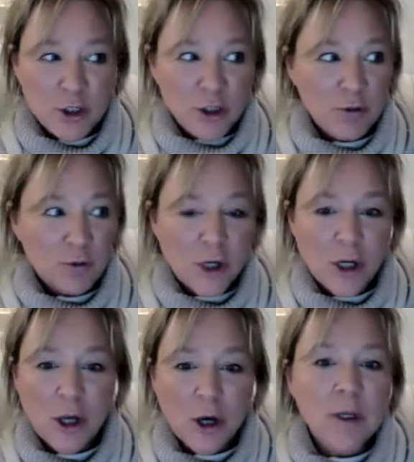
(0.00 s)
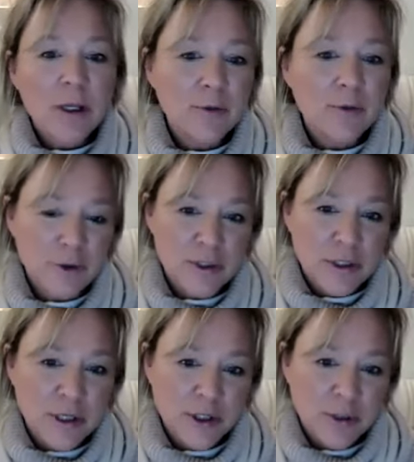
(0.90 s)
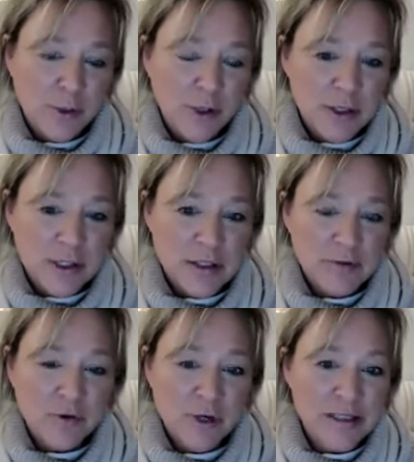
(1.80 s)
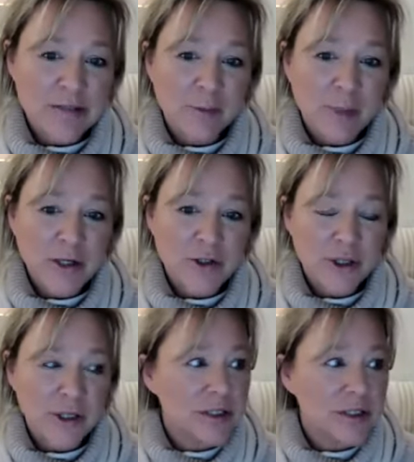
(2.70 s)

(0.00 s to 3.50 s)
you going through such a process of transformation,